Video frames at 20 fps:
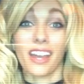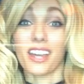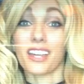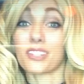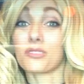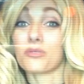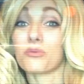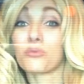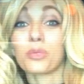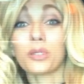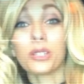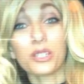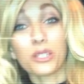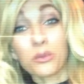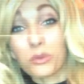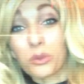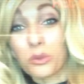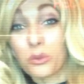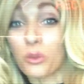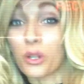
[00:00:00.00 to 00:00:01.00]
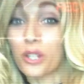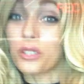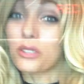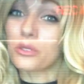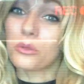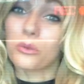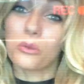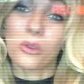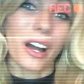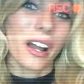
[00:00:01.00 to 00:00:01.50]
And people wonder
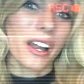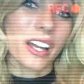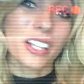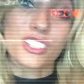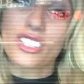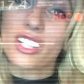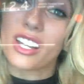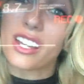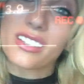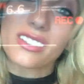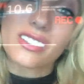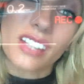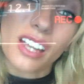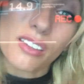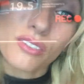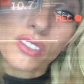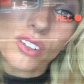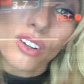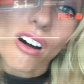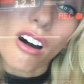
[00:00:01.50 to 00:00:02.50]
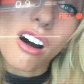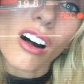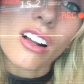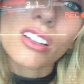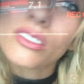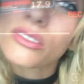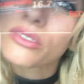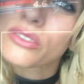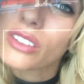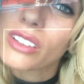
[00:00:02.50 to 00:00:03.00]
why I chase after
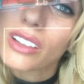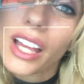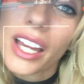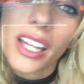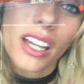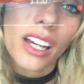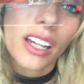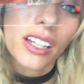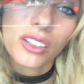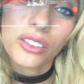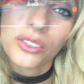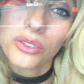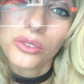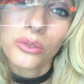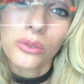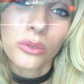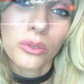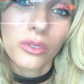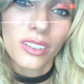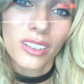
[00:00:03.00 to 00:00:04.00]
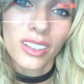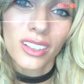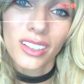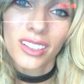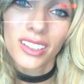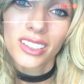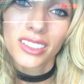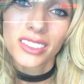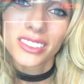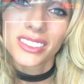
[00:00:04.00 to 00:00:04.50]
Oliver like I do.
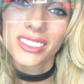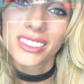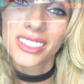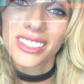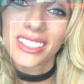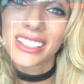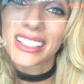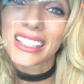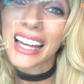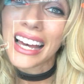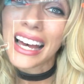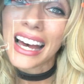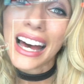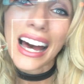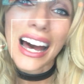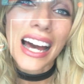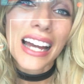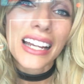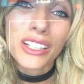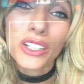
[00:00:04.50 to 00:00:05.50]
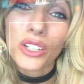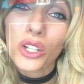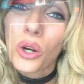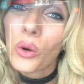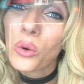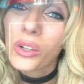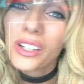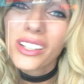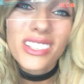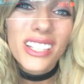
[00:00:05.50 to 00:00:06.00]
I
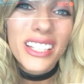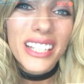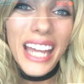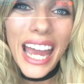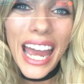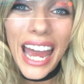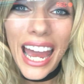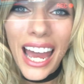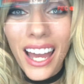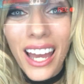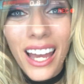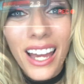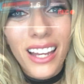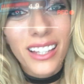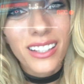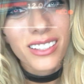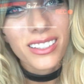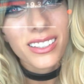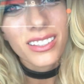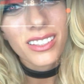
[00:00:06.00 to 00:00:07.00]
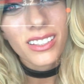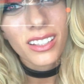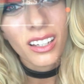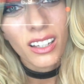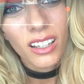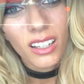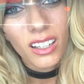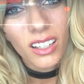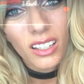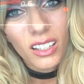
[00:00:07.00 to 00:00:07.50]
know he's an ass,
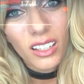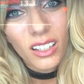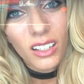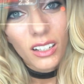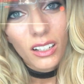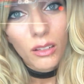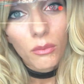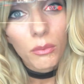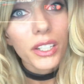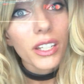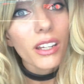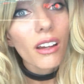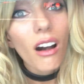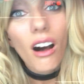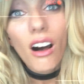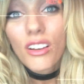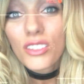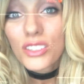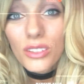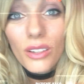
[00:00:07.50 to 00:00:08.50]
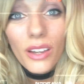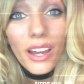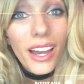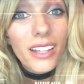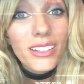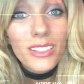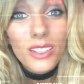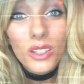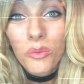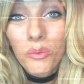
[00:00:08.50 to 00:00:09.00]
but he also
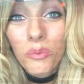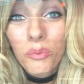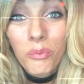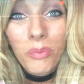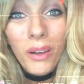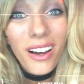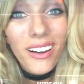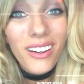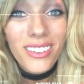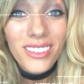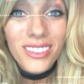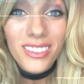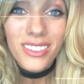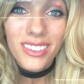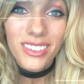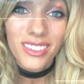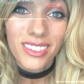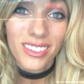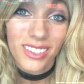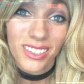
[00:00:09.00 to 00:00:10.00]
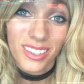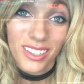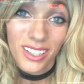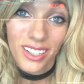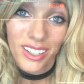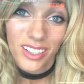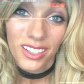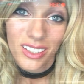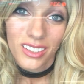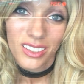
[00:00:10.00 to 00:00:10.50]
has the bucks.
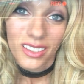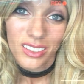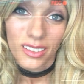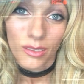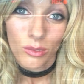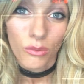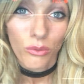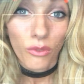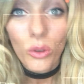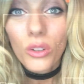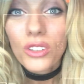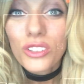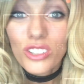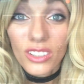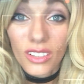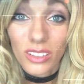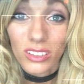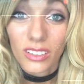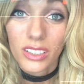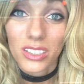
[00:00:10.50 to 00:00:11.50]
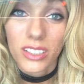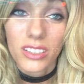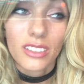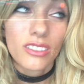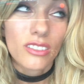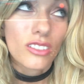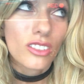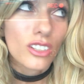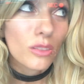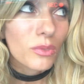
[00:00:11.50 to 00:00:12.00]
Unfortunately,
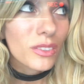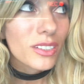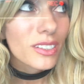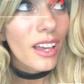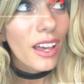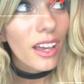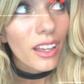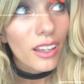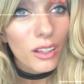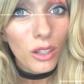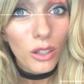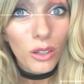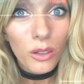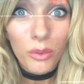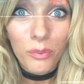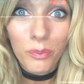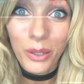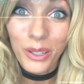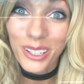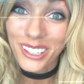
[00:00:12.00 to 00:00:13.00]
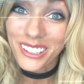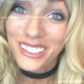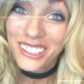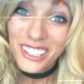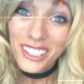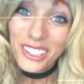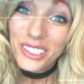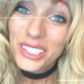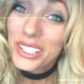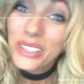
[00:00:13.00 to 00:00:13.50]
he's cheap as hell, but
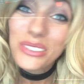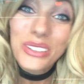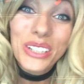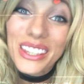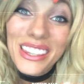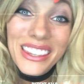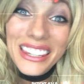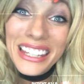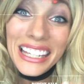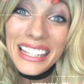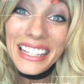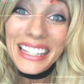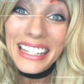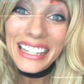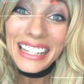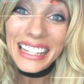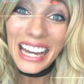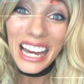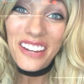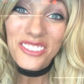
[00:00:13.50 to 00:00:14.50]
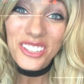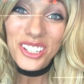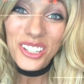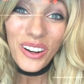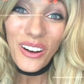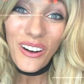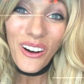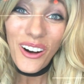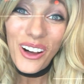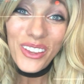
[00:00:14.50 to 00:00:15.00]
you would think after
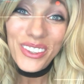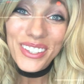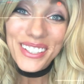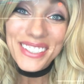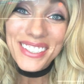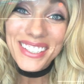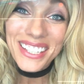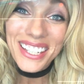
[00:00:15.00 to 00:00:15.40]
all these